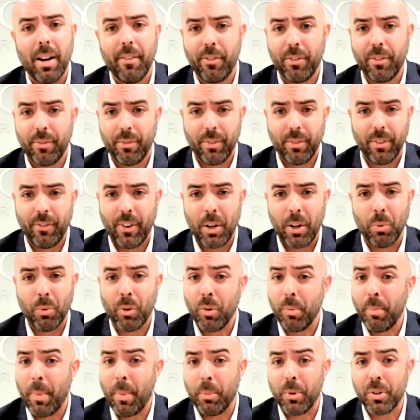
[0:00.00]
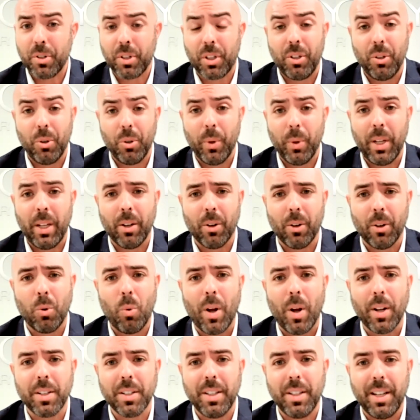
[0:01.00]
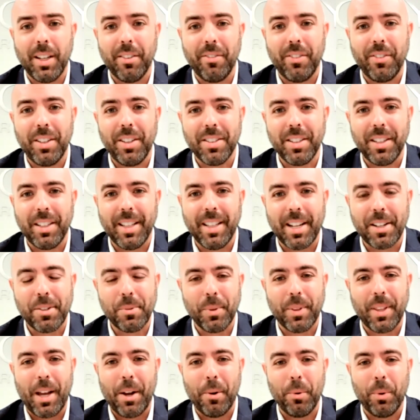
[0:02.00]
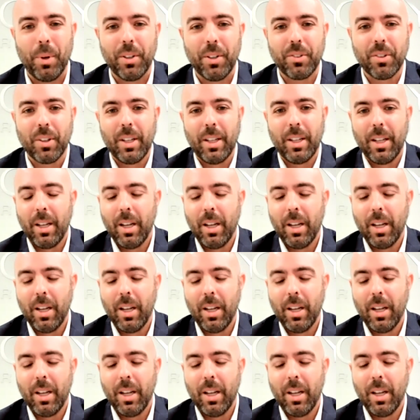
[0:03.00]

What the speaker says: If anyone remembers QE or quantitative easing, that's what that was.